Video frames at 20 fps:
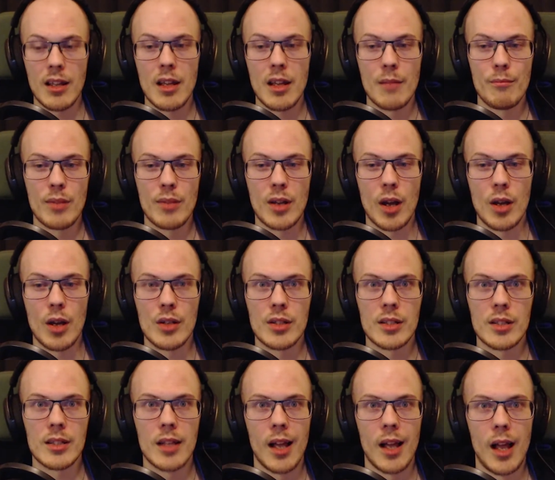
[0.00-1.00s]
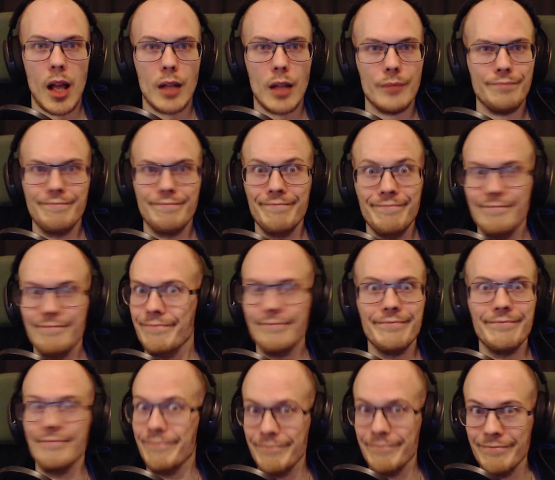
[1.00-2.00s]
because
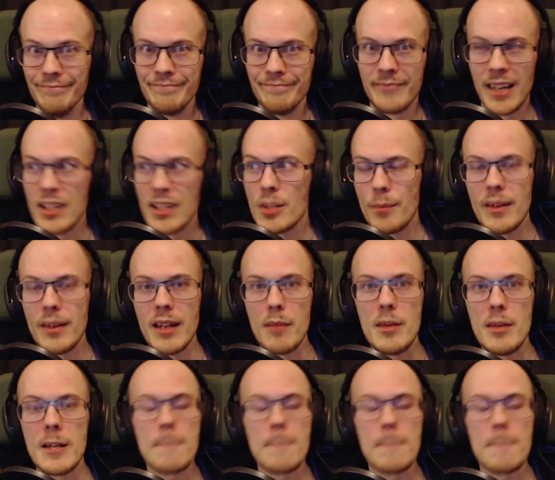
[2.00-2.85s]
it's a pandemic.